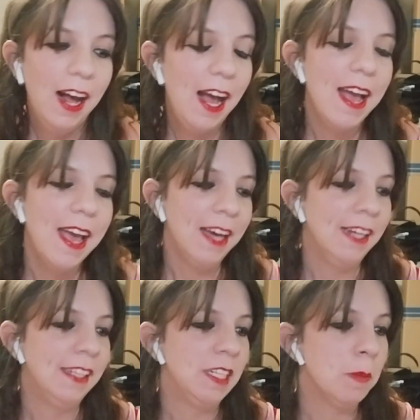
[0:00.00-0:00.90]

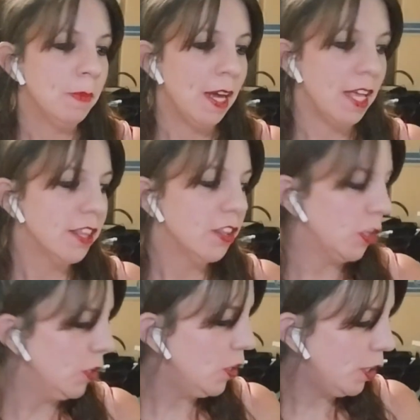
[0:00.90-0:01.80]
And my
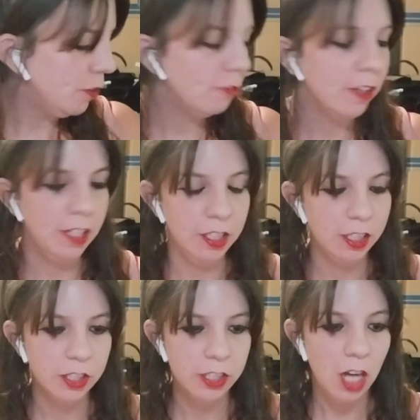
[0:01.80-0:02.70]
third
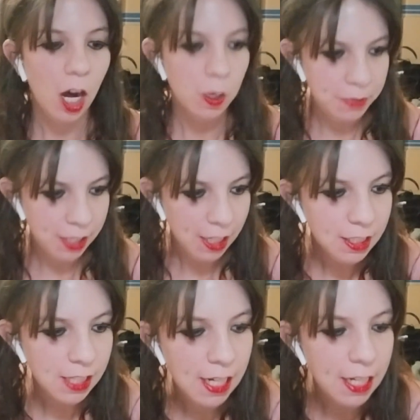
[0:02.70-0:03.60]
finished object
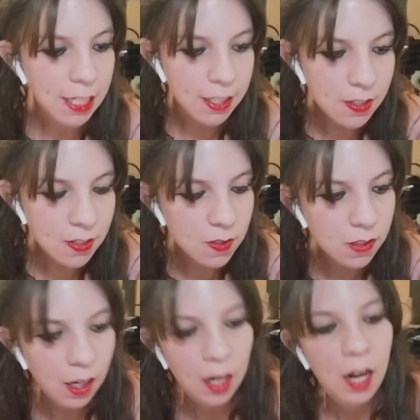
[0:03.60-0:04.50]
is
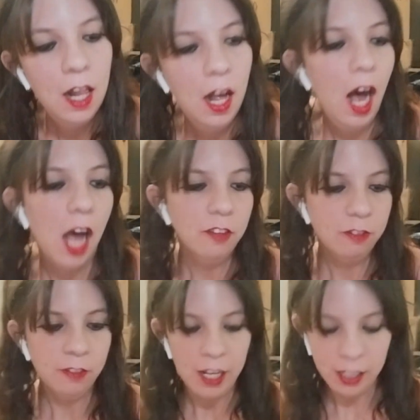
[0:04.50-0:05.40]
I
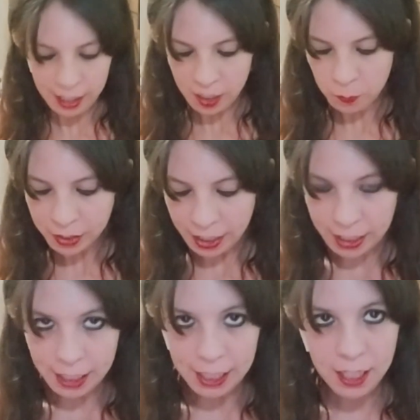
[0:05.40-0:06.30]
finally
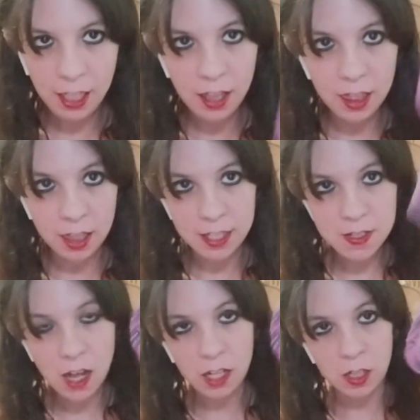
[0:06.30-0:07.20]
completed this
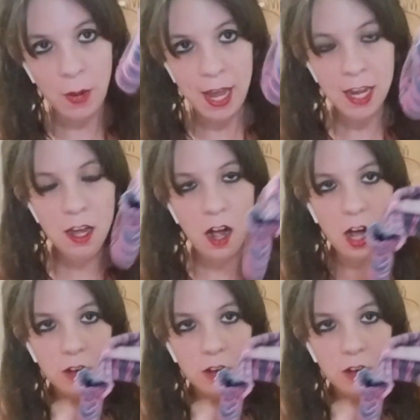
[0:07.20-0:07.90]
colorway of